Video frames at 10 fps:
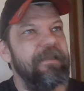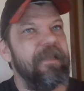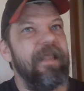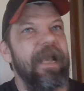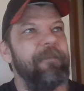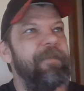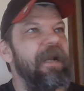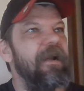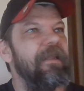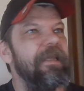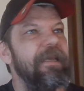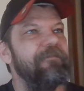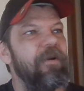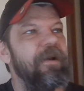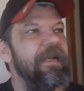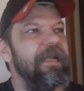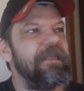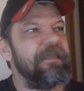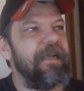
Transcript: that like apparently voted against the